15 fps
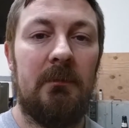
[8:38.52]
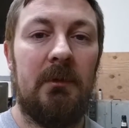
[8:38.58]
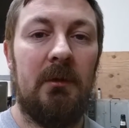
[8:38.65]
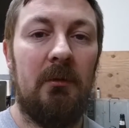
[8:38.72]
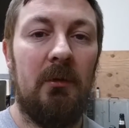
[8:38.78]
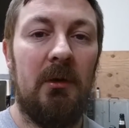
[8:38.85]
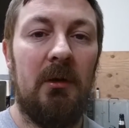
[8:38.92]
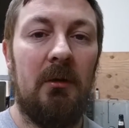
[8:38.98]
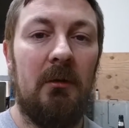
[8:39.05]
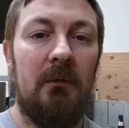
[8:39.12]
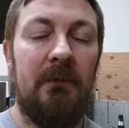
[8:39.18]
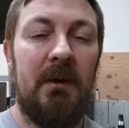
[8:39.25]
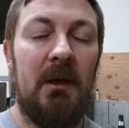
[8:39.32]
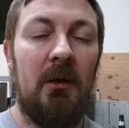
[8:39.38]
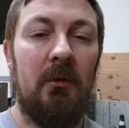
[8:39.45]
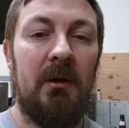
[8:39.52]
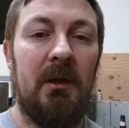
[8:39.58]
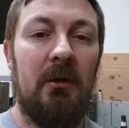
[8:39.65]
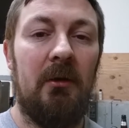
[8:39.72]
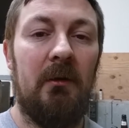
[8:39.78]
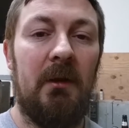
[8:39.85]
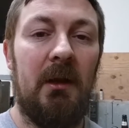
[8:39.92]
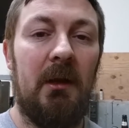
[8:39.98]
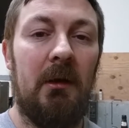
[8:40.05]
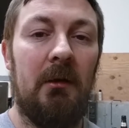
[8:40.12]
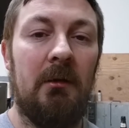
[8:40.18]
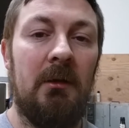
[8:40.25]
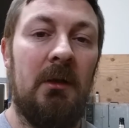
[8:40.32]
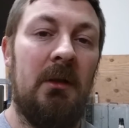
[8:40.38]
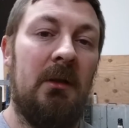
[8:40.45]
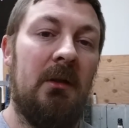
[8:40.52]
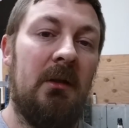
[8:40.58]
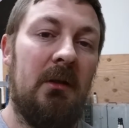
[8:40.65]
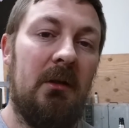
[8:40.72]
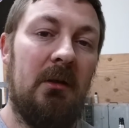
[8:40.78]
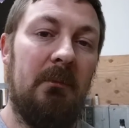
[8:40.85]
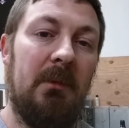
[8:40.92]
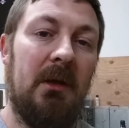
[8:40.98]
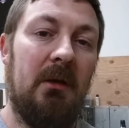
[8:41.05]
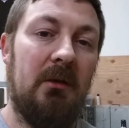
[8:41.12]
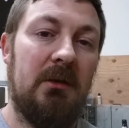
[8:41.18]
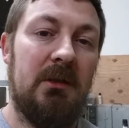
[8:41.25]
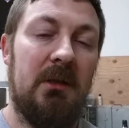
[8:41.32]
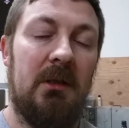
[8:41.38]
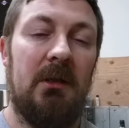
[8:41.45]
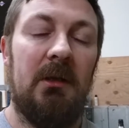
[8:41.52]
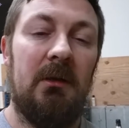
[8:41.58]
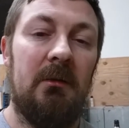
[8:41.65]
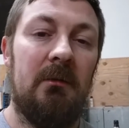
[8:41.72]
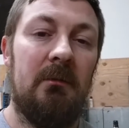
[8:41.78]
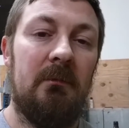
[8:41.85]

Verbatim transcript: do a little video here and there about uh,